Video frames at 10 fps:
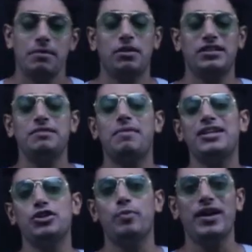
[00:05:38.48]
But in
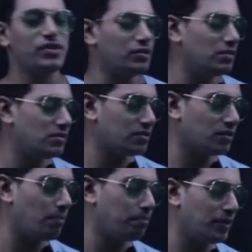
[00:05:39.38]
my numericals,
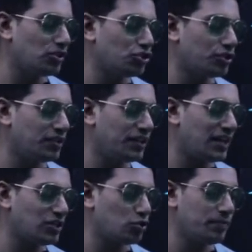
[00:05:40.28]
compulsion, it
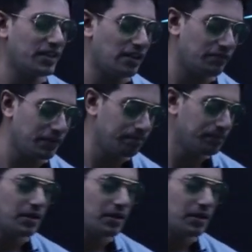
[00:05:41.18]
has to be Kelvin.